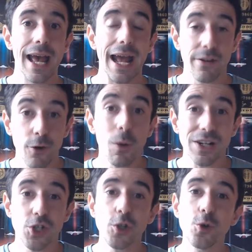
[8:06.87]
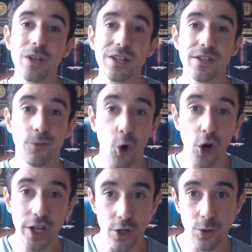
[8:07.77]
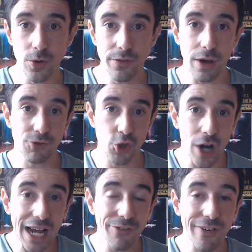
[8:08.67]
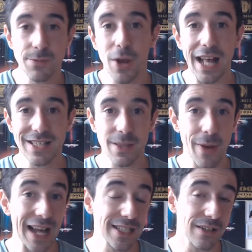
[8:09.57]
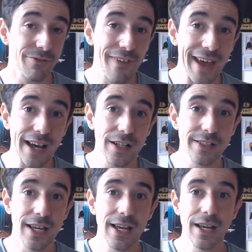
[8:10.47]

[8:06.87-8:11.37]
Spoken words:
And if you want us to do this for you, if you have tried Facebook ads in the past and failed,